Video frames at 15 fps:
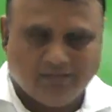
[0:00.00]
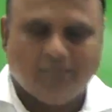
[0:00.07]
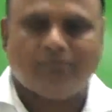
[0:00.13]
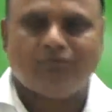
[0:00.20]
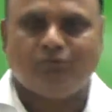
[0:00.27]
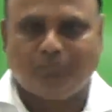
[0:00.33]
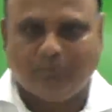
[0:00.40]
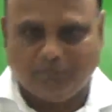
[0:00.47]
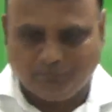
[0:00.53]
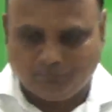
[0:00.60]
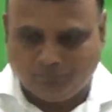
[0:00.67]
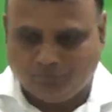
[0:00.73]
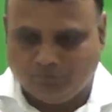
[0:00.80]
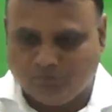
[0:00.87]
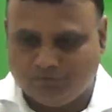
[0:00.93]
Supreme
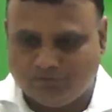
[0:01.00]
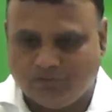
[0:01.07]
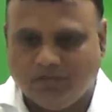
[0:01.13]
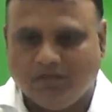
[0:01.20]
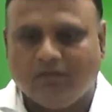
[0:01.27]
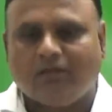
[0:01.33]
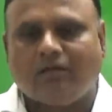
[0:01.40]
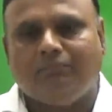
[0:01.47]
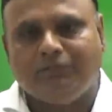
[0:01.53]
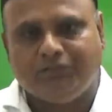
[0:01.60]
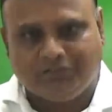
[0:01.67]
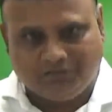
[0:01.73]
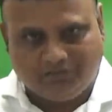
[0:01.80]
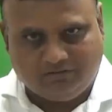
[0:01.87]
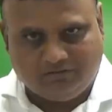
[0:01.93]
Court,
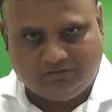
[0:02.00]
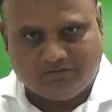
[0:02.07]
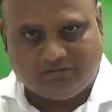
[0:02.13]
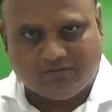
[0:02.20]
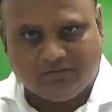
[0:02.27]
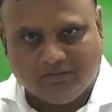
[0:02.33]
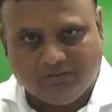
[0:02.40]
commissions,